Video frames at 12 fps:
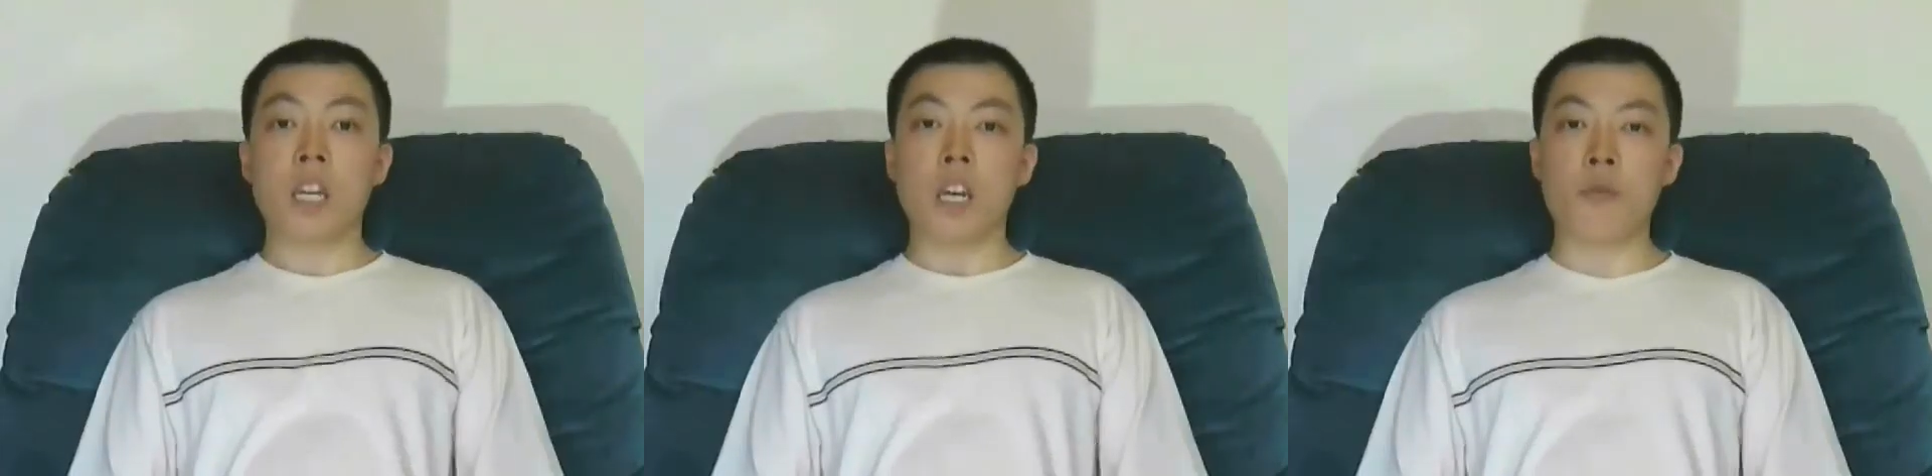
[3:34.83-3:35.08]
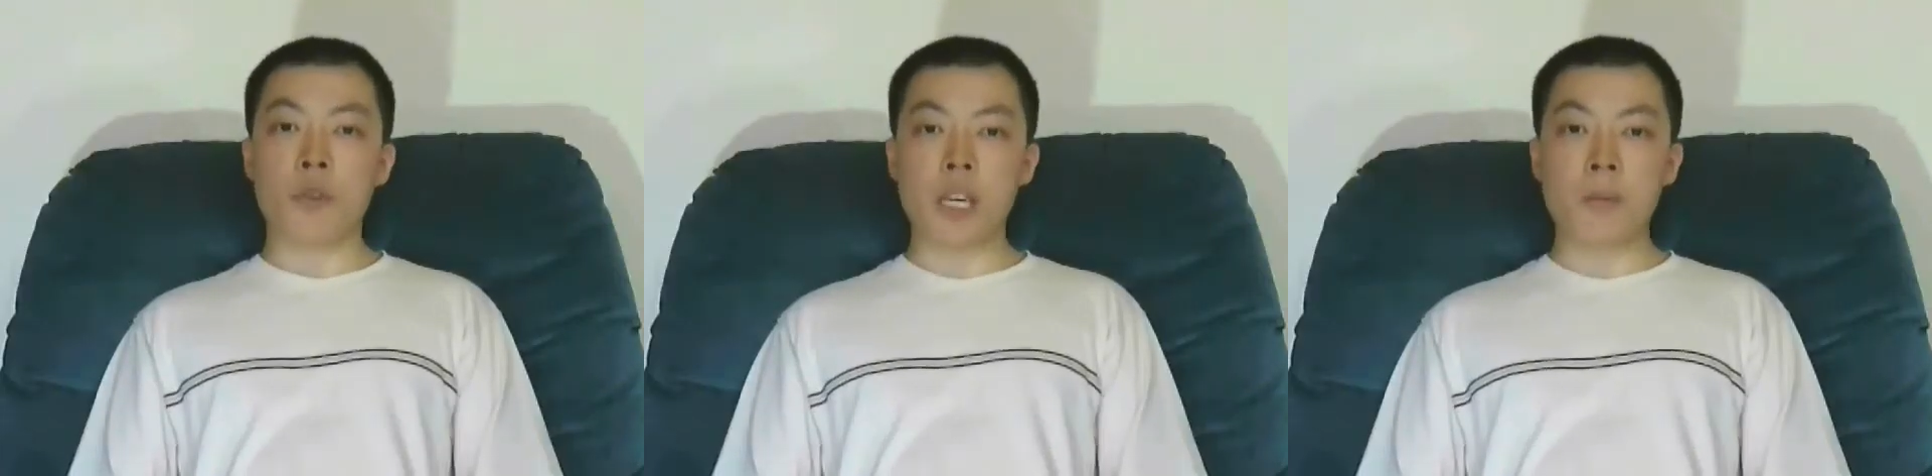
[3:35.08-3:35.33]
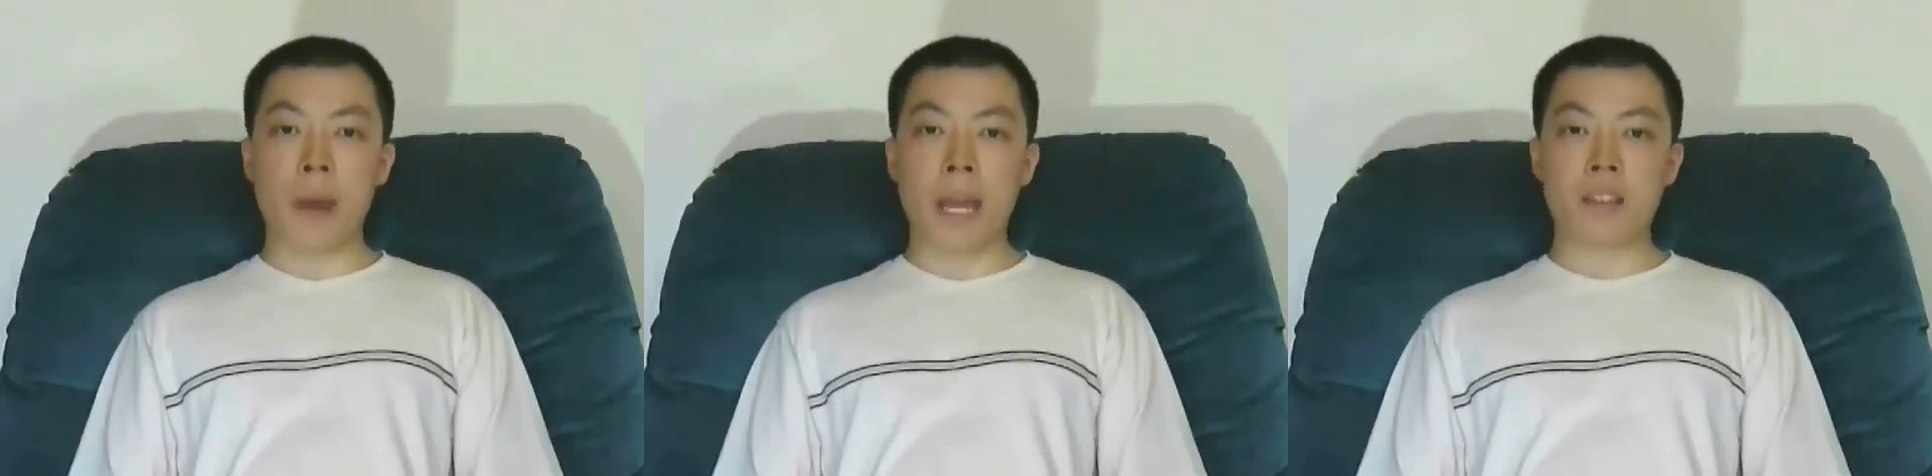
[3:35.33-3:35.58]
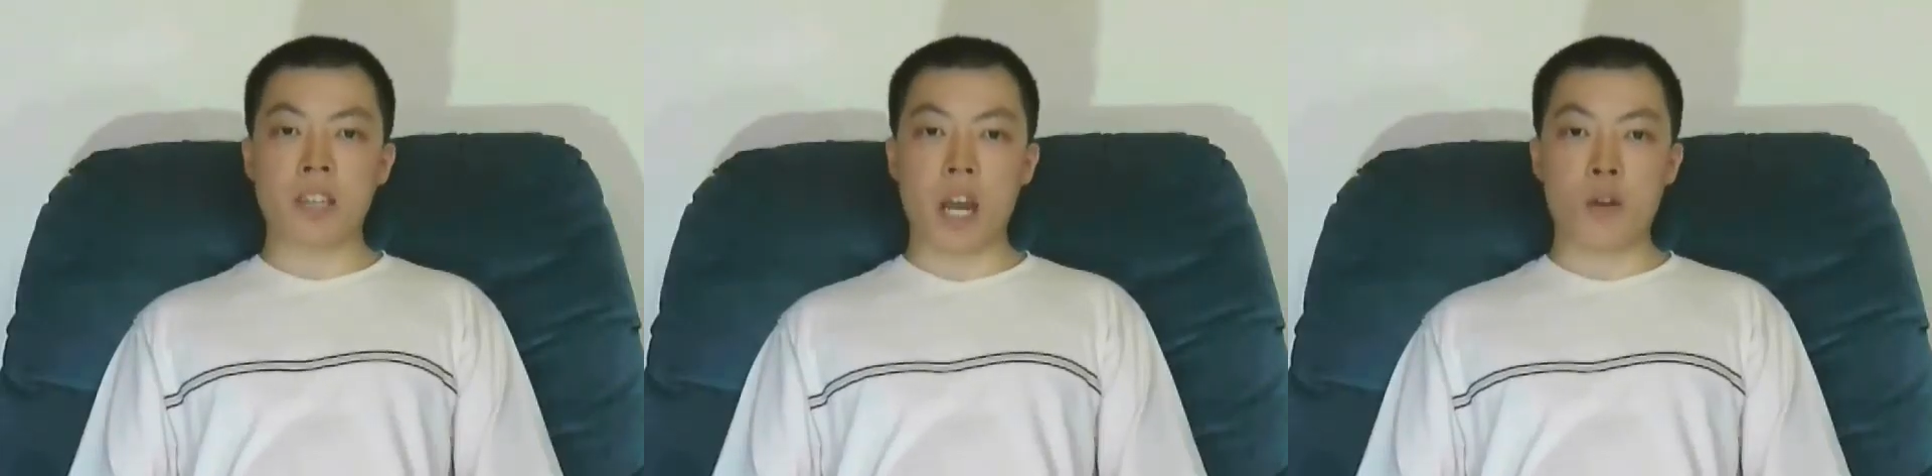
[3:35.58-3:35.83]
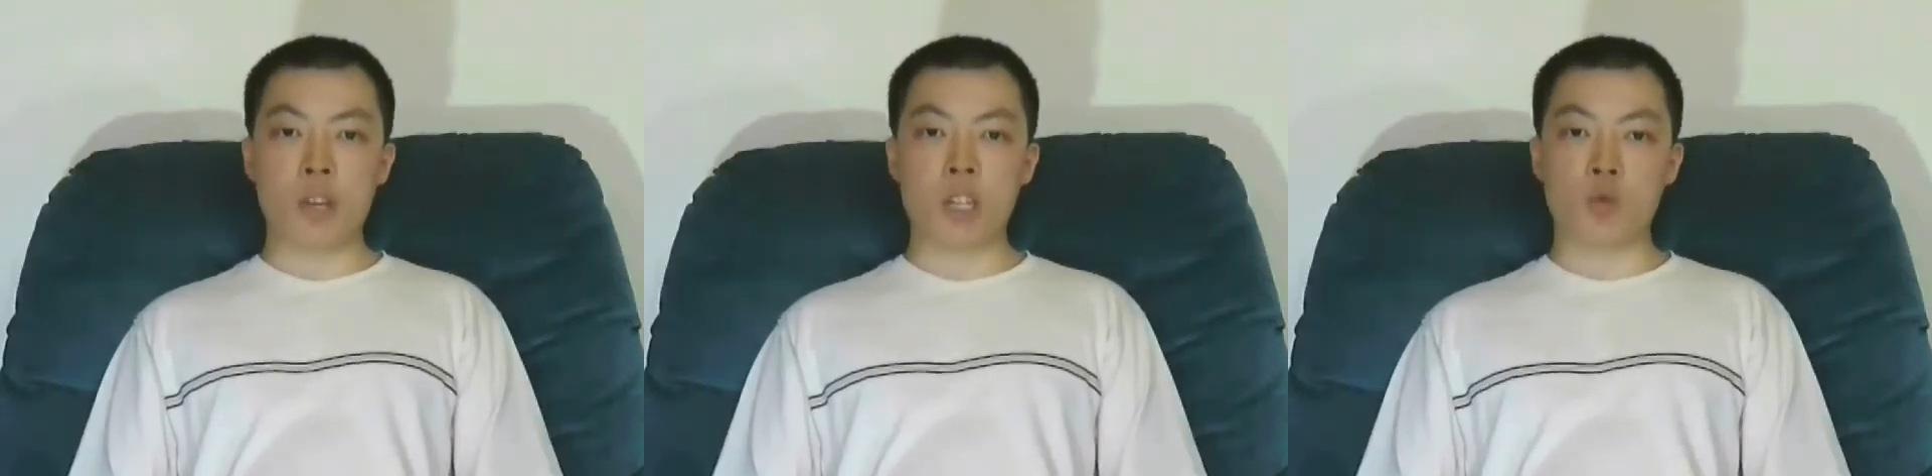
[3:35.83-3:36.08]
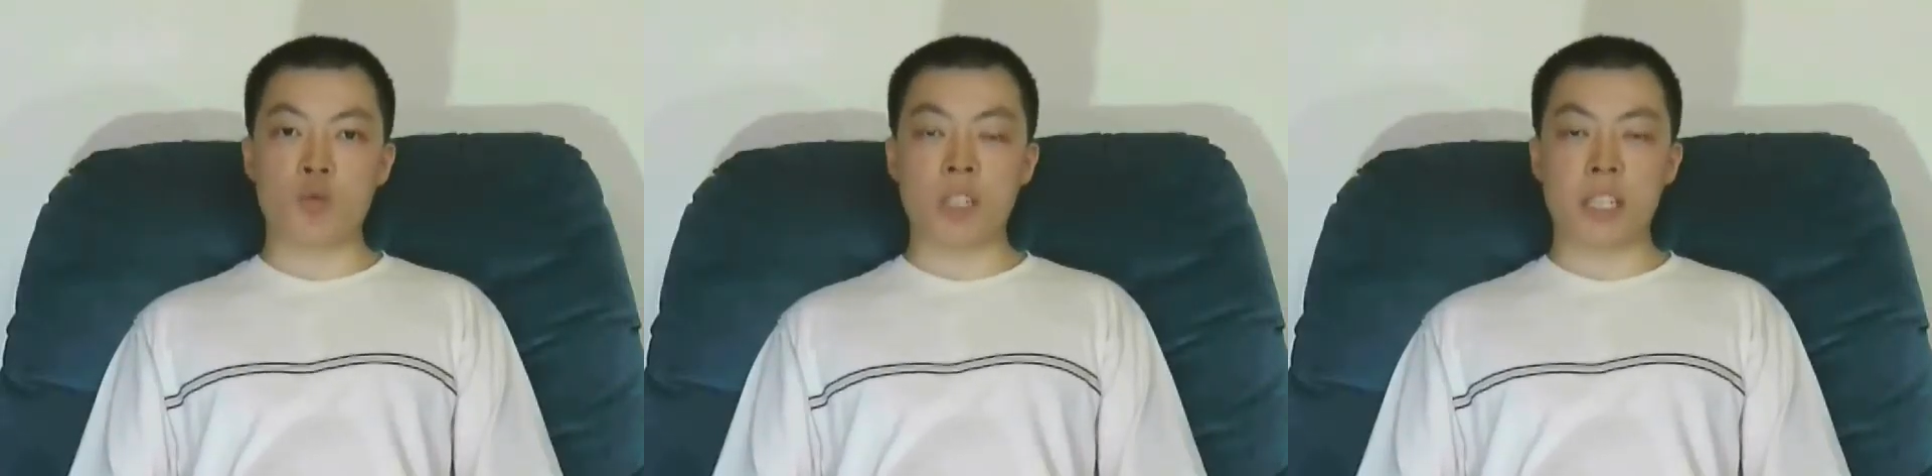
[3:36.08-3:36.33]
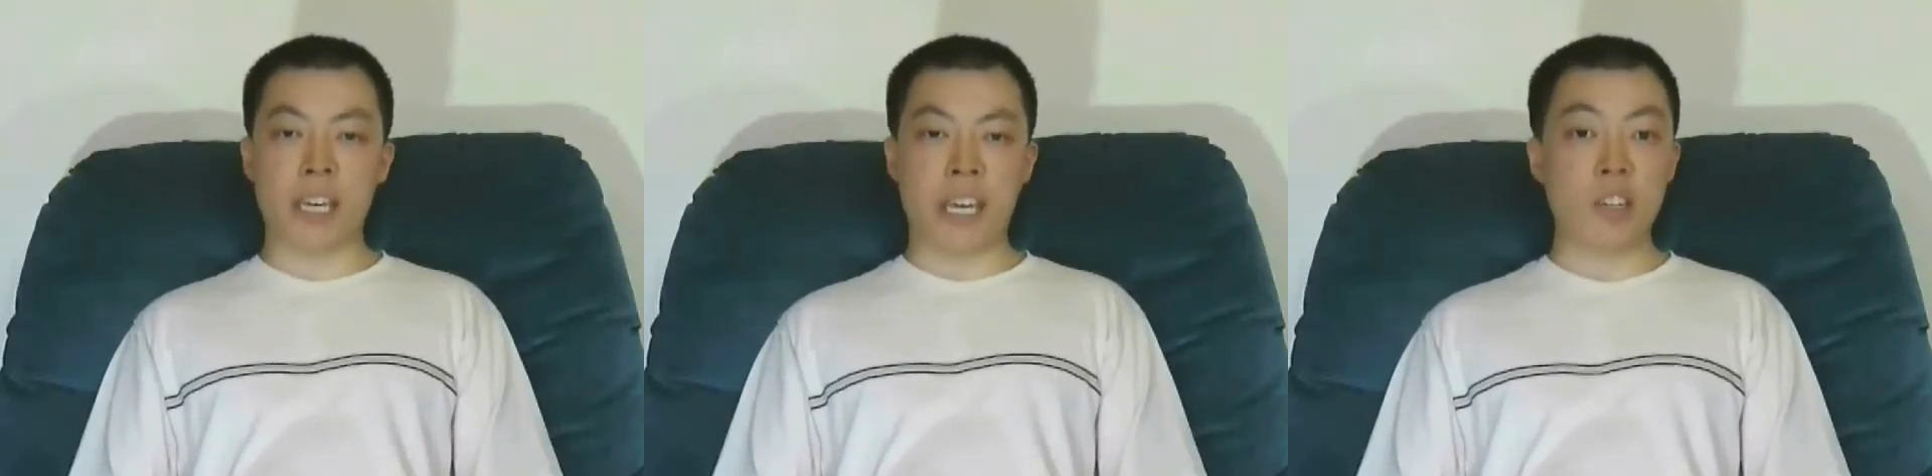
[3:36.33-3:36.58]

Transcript: If Epanterias really